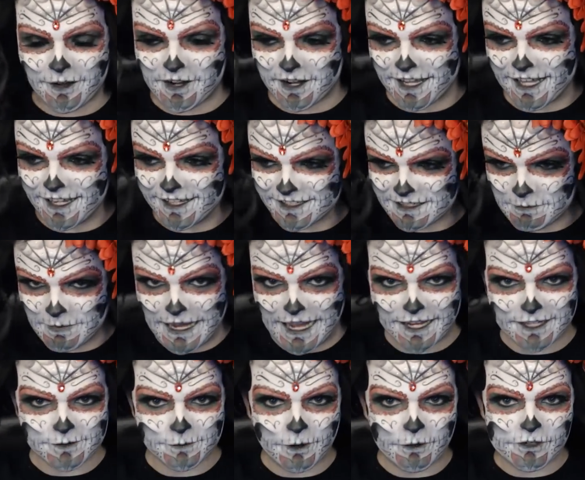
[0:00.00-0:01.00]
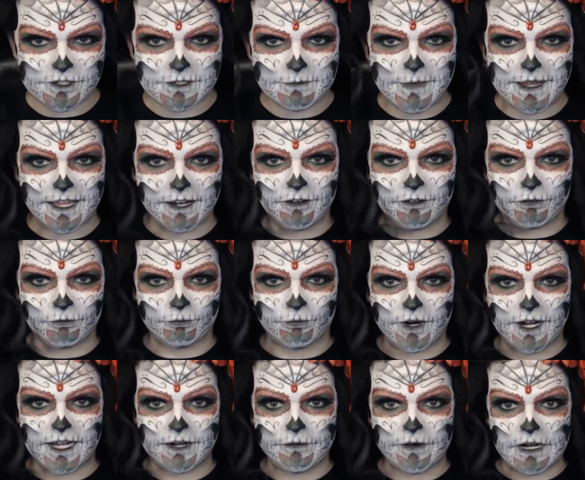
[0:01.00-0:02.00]
I mean, I coloured it black as well just to make it look
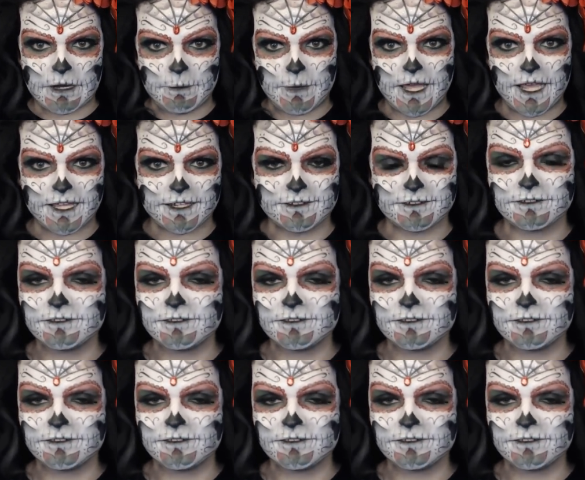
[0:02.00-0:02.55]
really, really big.